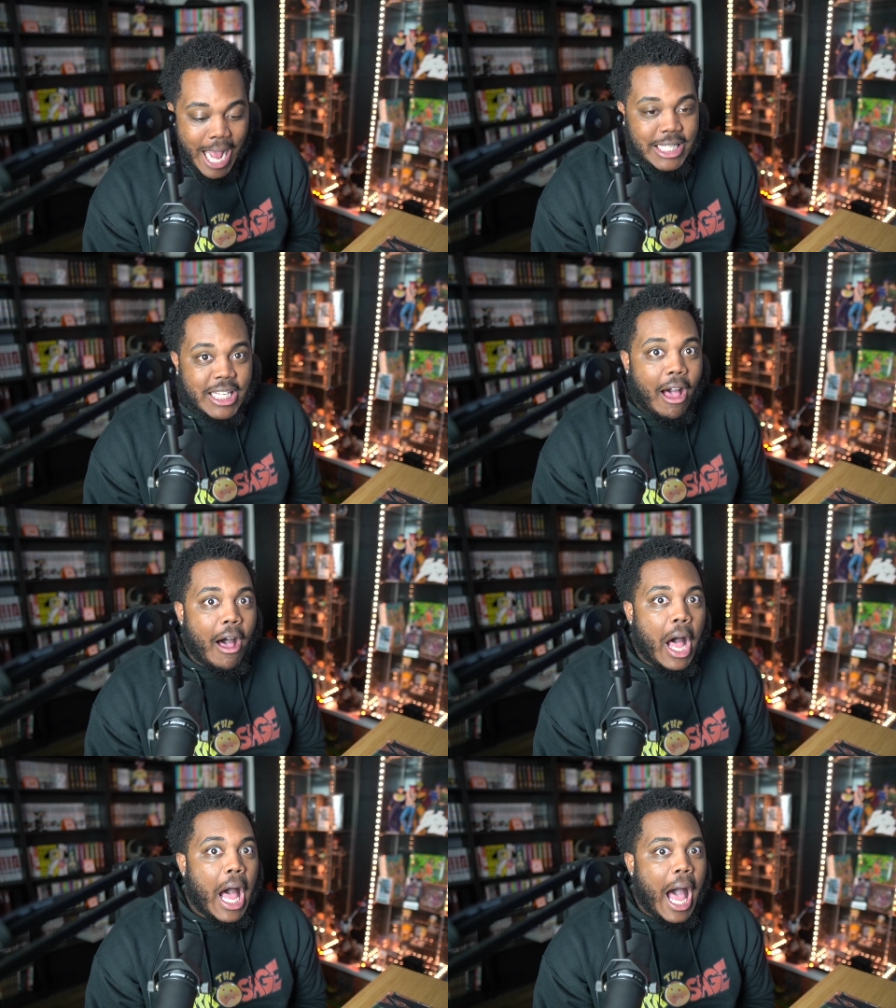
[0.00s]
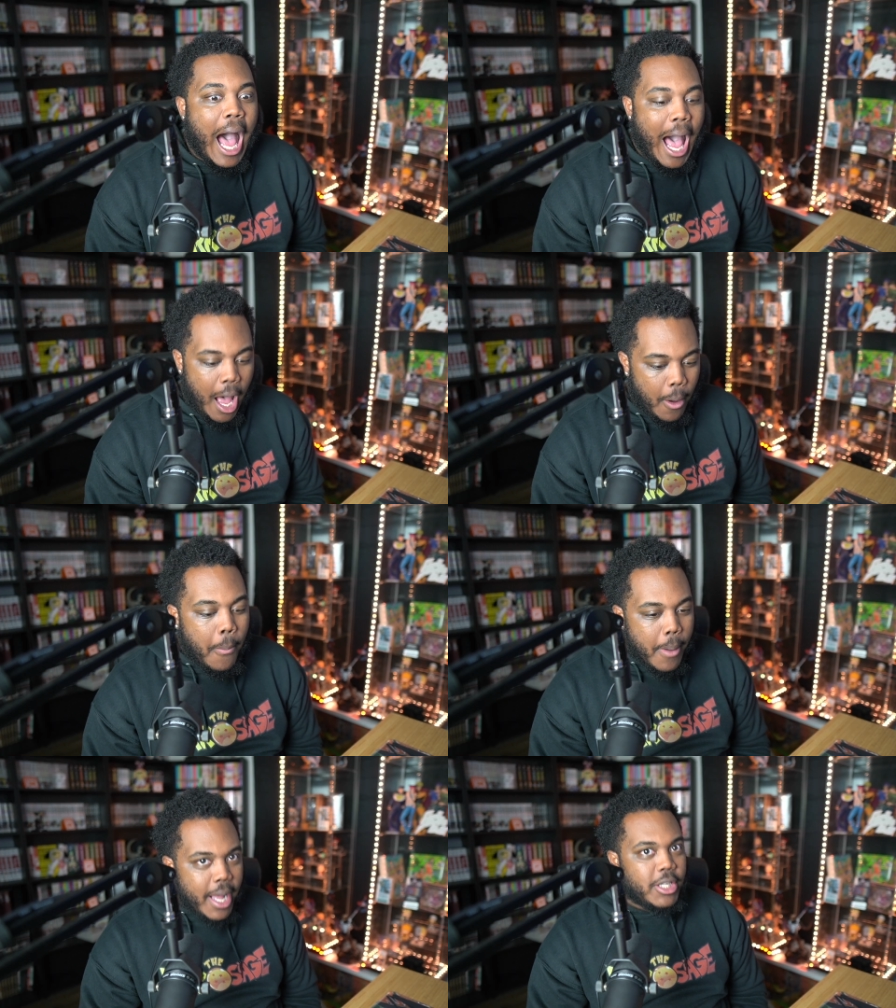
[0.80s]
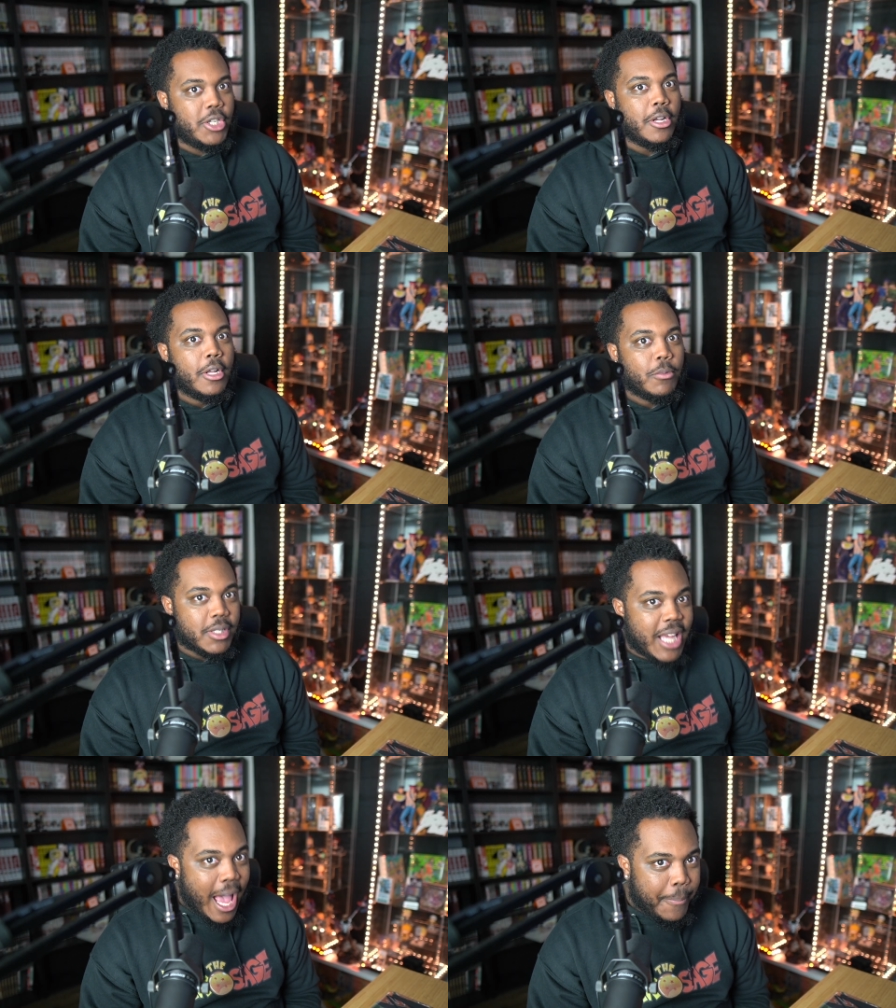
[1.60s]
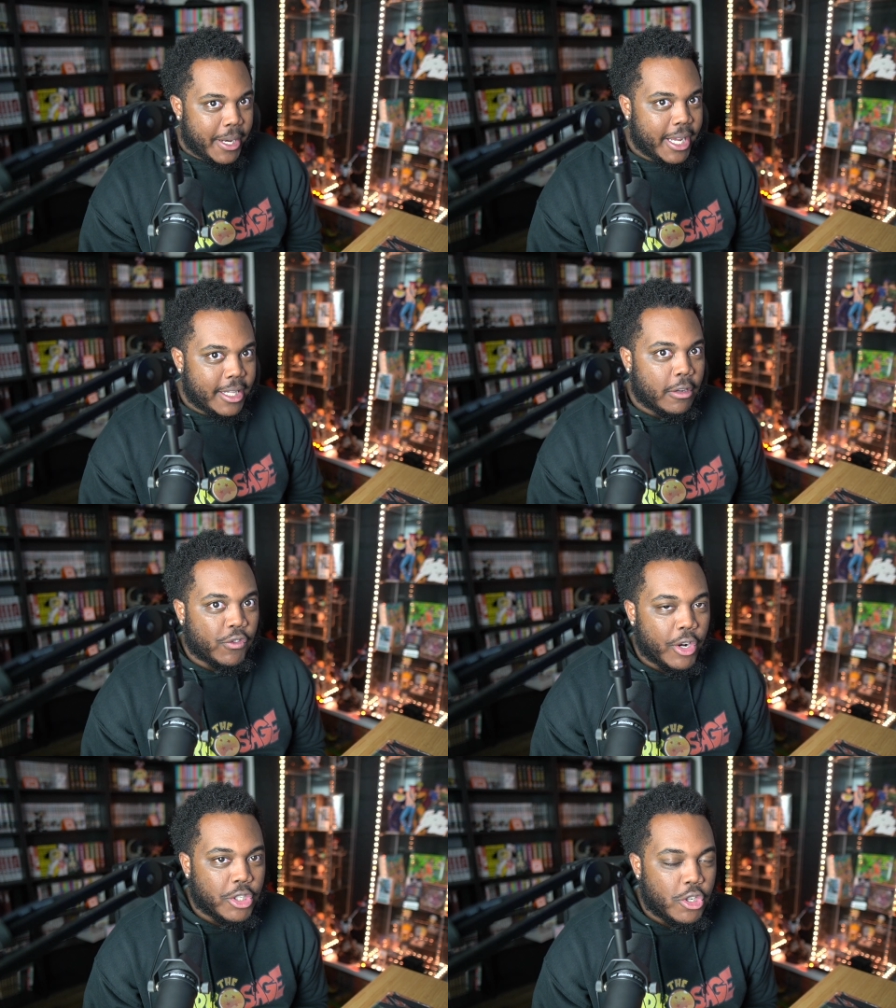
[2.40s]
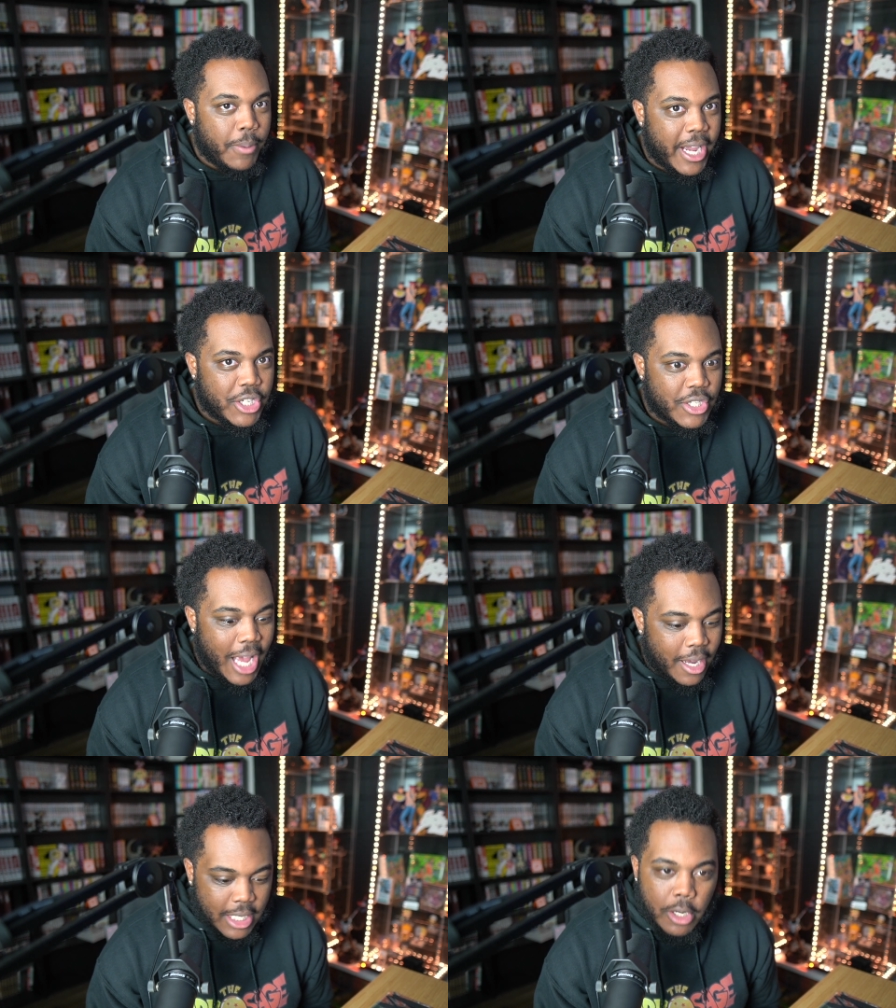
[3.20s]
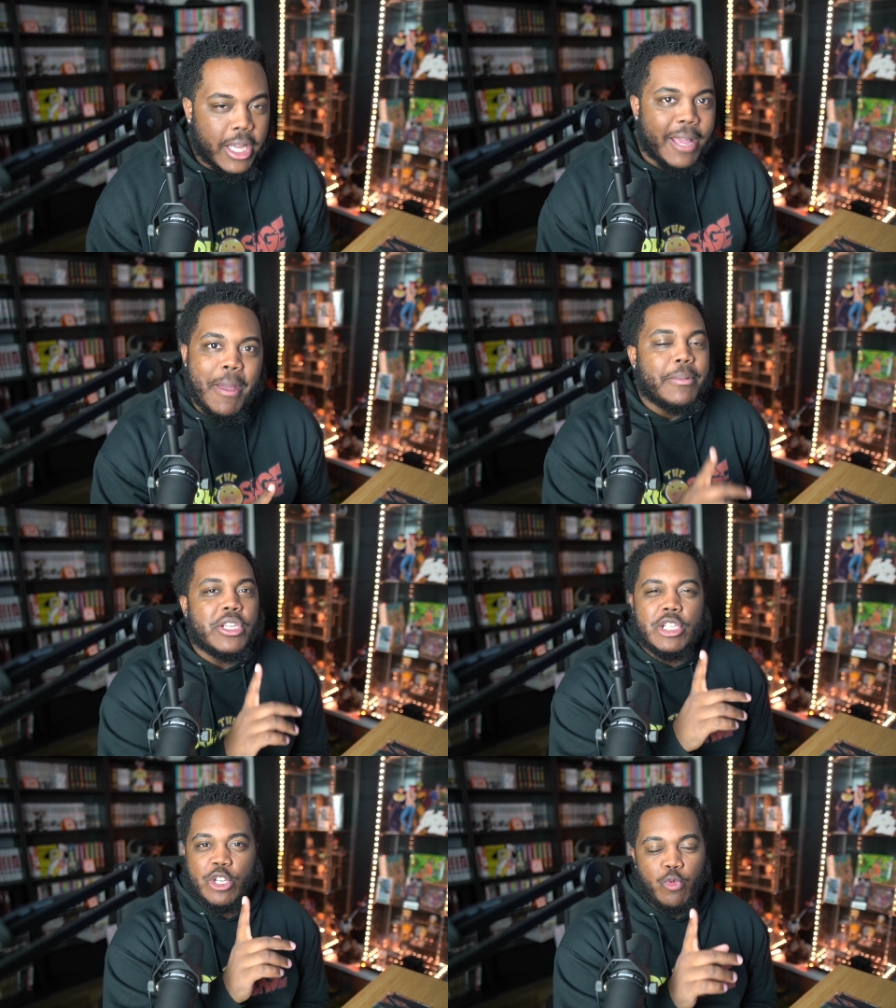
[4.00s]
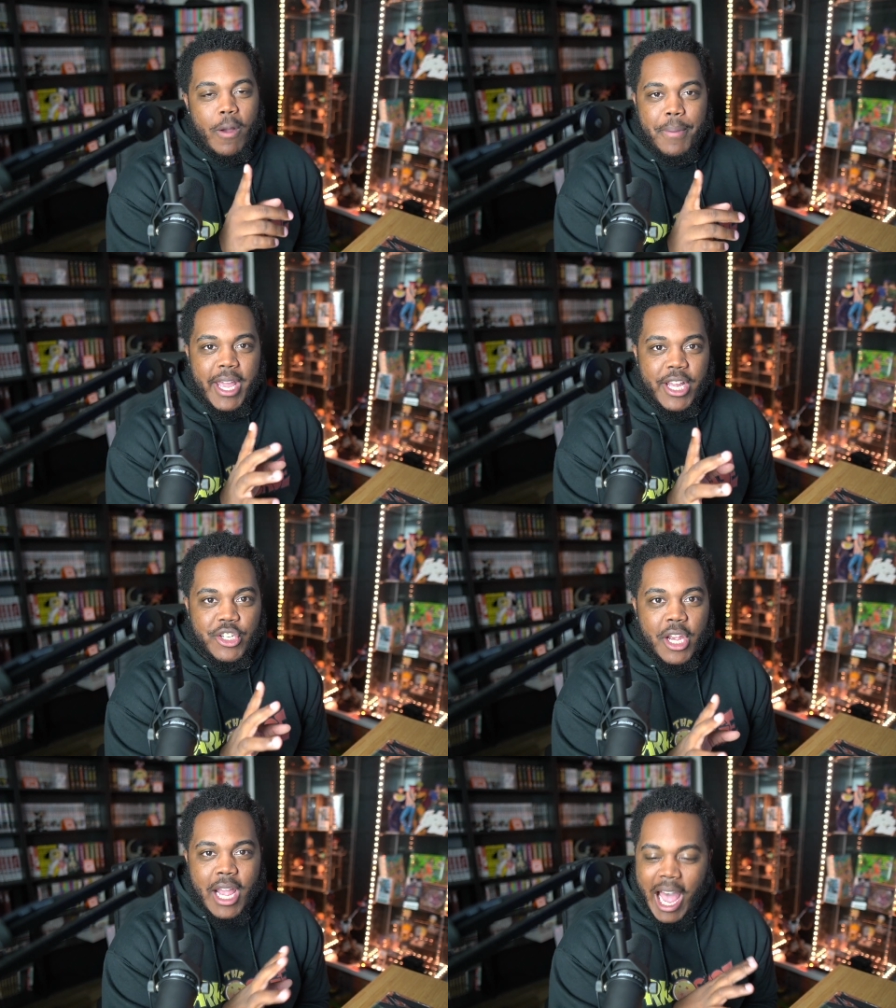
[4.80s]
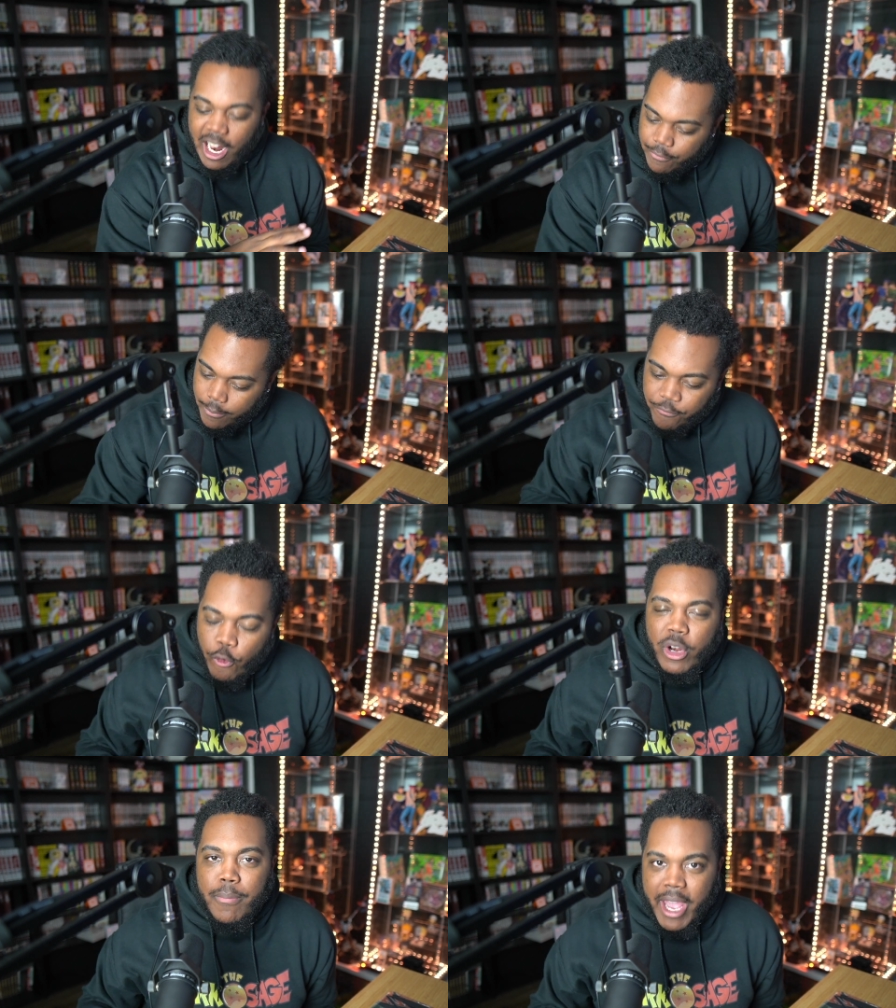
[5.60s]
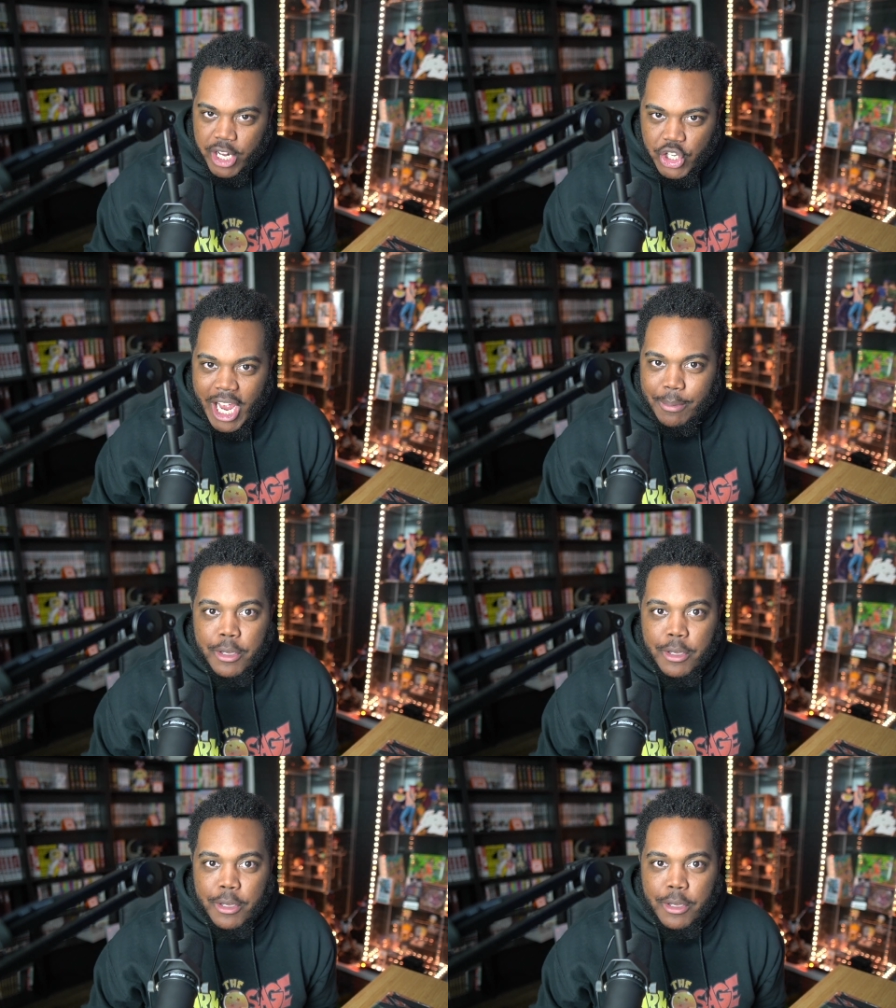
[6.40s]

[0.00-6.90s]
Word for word: saw how much was happening in those first two pages. I was like, okay, maybe this is just one page out of a 40 page chapter.